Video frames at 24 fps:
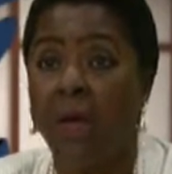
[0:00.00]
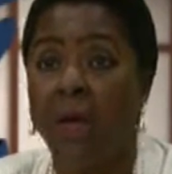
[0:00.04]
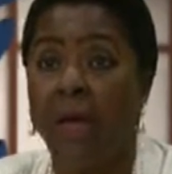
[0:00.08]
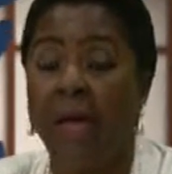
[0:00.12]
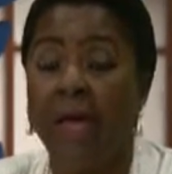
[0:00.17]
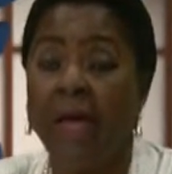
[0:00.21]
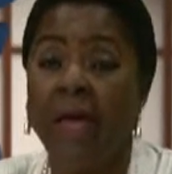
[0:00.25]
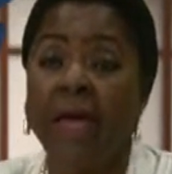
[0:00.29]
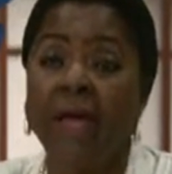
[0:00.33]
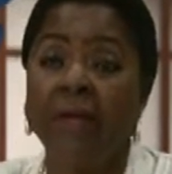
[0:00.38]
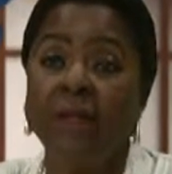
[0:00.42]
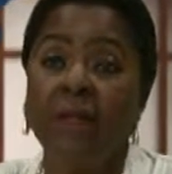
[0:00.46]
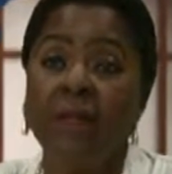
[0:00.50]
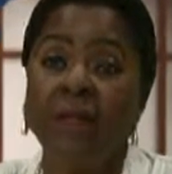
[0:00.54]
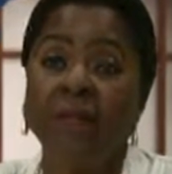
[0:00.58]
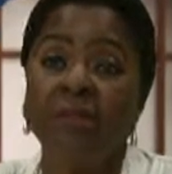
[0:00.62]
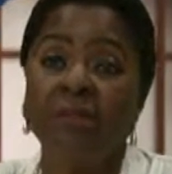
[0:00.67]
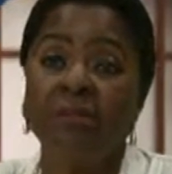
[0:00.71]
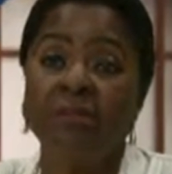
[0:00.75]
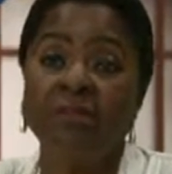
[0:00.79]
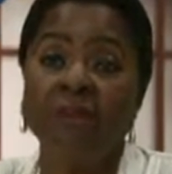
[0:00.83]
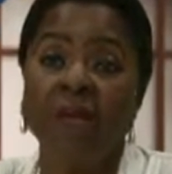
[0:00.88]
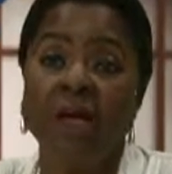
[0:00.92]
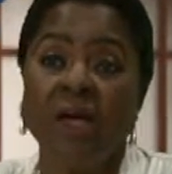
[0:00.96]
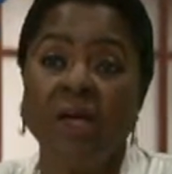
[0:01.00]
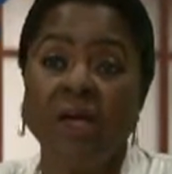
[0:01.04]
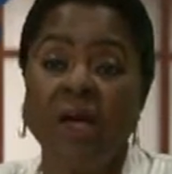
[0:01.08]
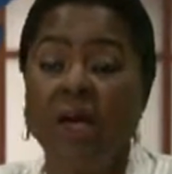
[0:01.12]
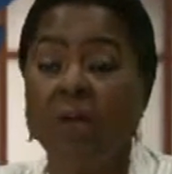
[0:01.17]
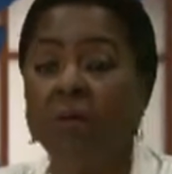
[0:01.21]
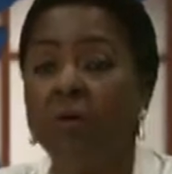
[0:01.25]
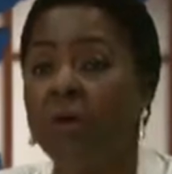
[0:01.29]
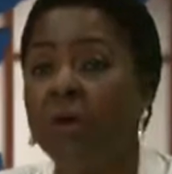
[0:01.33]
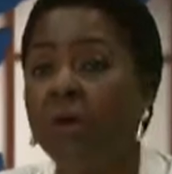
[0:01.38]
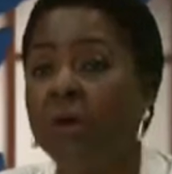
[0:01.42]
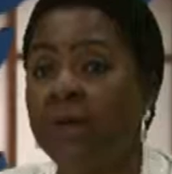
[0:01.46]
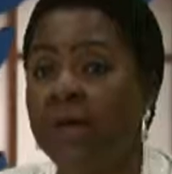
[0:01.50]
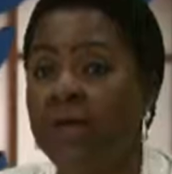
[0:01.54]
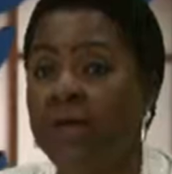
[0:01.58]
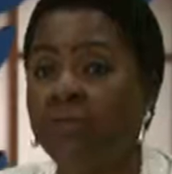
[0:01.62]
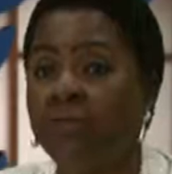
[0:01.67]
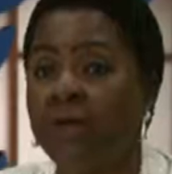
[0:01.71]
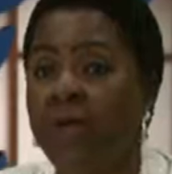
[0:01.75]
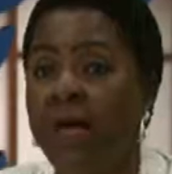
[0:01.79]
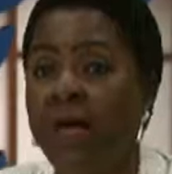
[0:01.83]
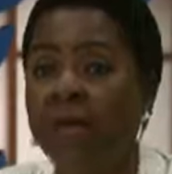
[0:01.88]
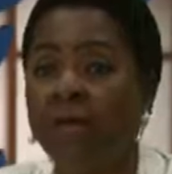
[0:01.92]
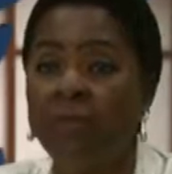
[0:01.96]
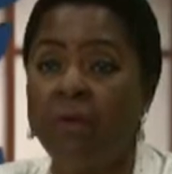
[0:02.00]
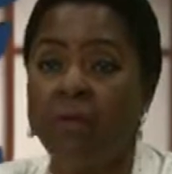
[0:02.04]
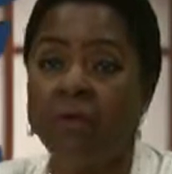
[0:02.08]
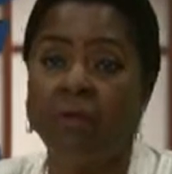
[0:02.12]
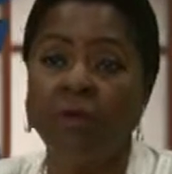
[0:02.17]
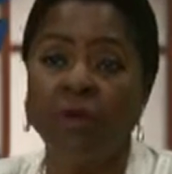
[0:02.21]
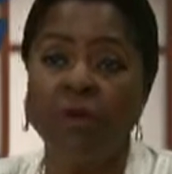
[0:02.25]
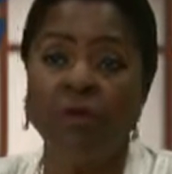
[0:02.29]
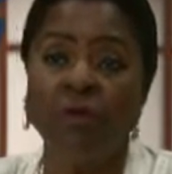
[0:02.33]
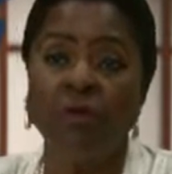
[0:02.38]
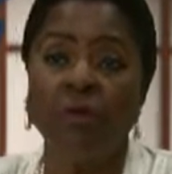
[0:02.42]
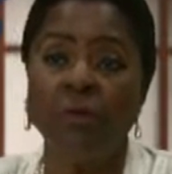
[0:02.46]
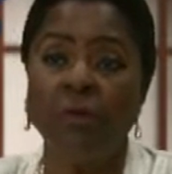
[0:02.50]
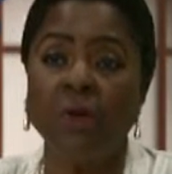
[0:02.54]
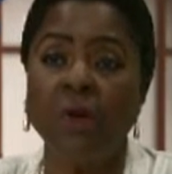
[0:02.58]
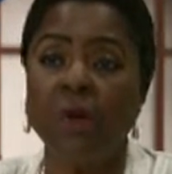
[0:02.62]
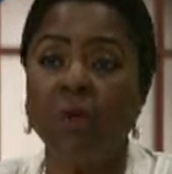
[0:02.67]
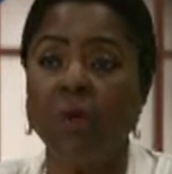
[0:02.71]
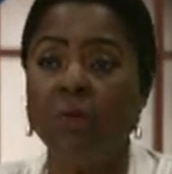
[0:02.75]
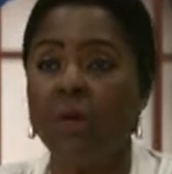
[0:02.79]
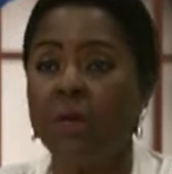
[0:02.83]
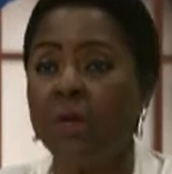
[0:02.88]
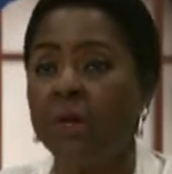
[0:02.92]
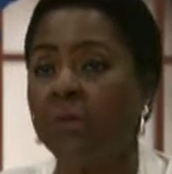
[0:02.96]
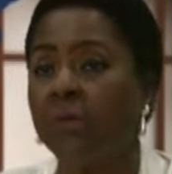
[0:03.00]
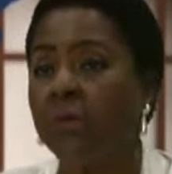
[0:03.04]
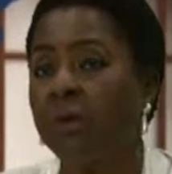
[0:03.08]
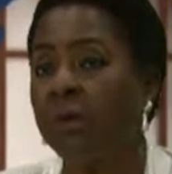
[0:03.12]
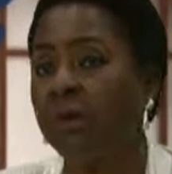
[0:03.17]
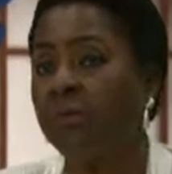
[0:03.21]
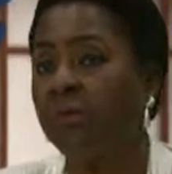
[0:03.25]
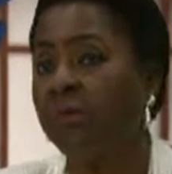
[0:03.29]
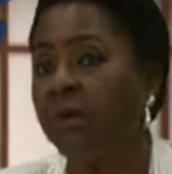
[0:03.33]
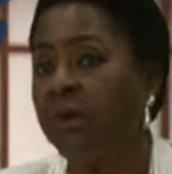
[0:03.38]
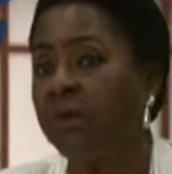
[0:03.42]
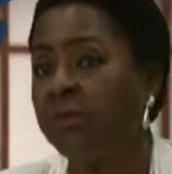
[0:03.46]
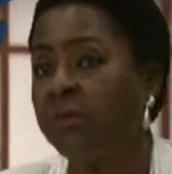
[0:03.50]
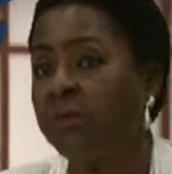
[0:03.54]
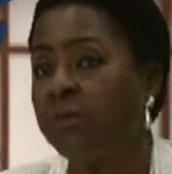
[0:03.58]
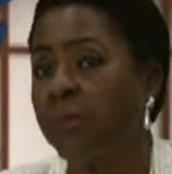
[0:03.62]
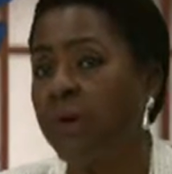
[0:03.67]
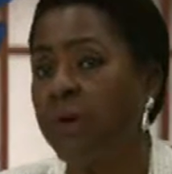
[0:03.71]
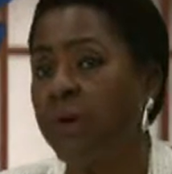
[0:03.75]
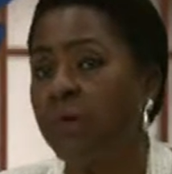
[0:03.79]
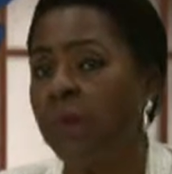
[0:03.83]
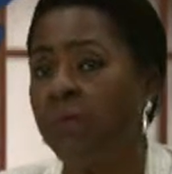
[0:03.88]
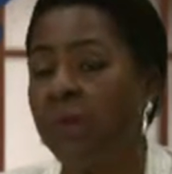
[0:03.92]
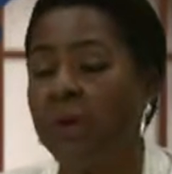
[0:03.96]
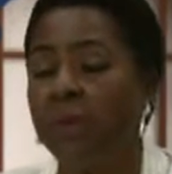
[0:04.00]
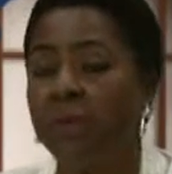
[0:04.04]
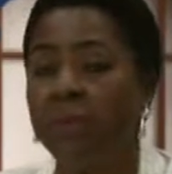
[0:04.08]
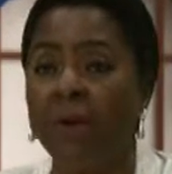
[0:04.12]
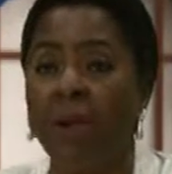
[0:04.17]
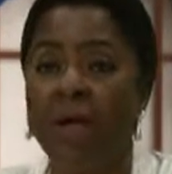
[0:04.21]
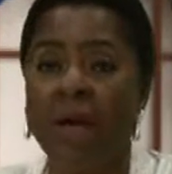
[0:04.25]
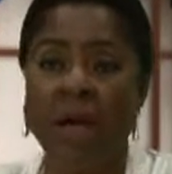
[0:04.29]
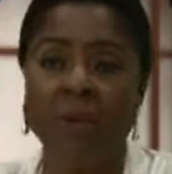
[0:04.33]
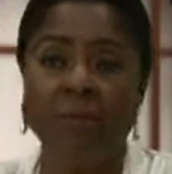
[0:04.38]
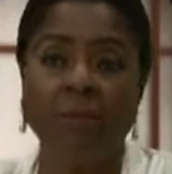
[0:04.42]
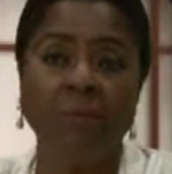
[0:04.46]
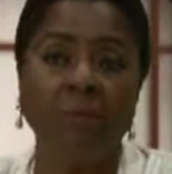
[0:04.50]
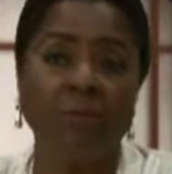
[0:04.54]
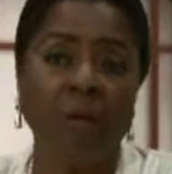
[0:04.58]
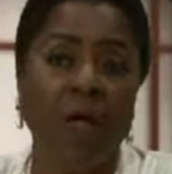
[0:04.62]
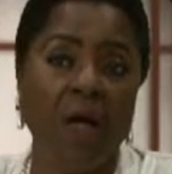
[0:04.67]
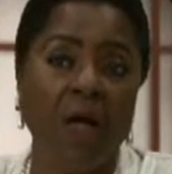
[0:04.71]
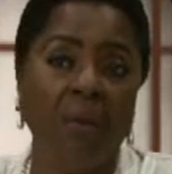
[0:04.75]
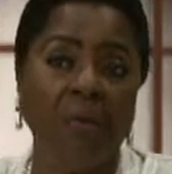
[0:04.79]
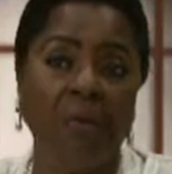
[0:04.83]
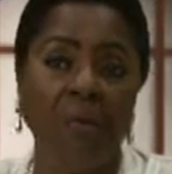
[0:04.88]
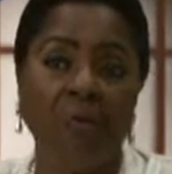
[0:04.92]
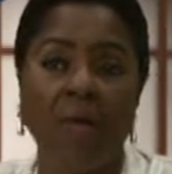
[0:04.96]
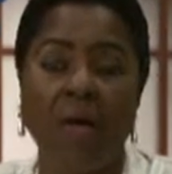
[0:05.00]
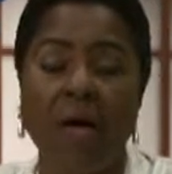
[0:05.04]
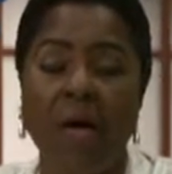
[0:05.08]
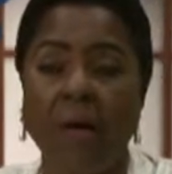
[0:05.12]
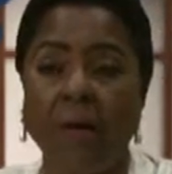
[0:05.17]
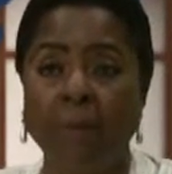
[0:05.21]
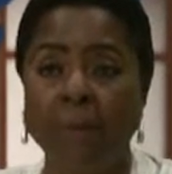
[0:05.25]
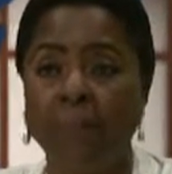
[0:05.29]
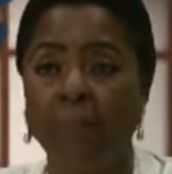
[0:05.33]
And they decided, I'm going to live life, I'm going to do what I want, I'm going to dress the way I want, blah, blah, blah, blah, blah.